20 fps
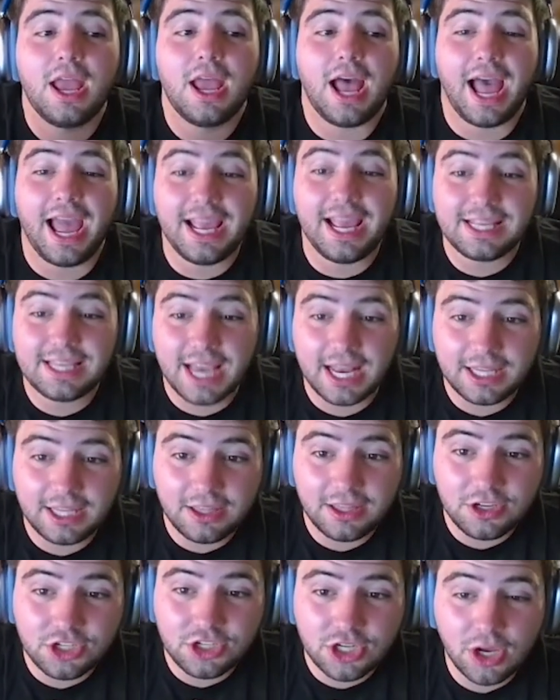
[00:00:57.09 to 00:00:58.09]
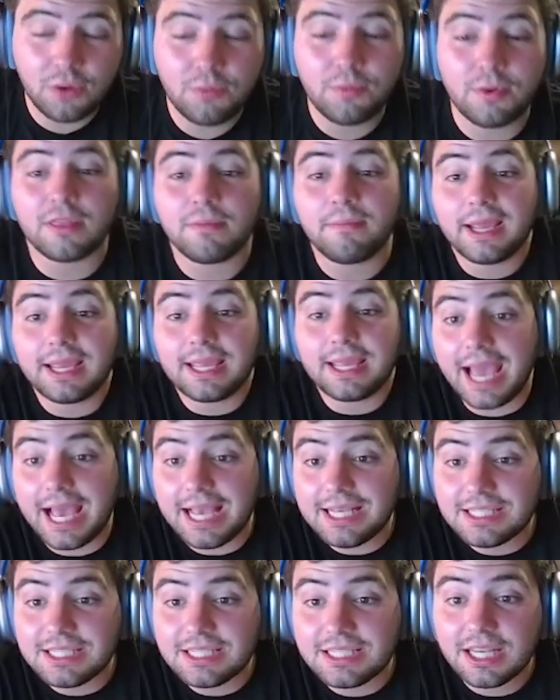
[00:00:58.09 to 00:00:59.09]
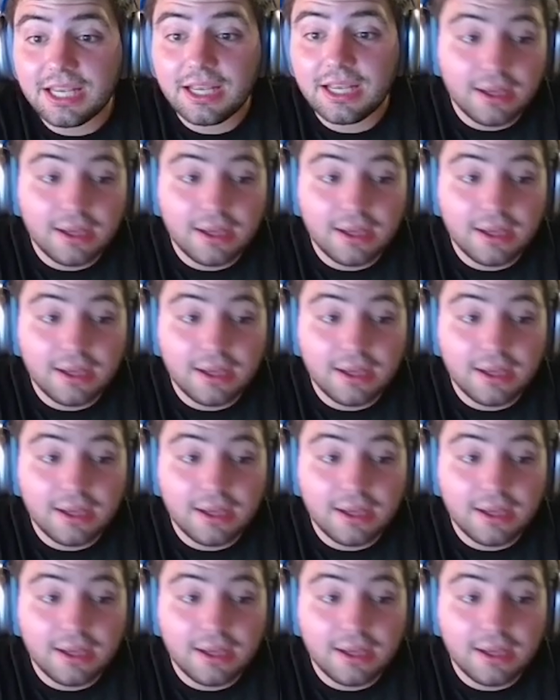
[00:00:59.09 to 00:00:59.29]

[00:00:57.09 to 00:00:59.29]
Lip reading: I attended the show with my guest,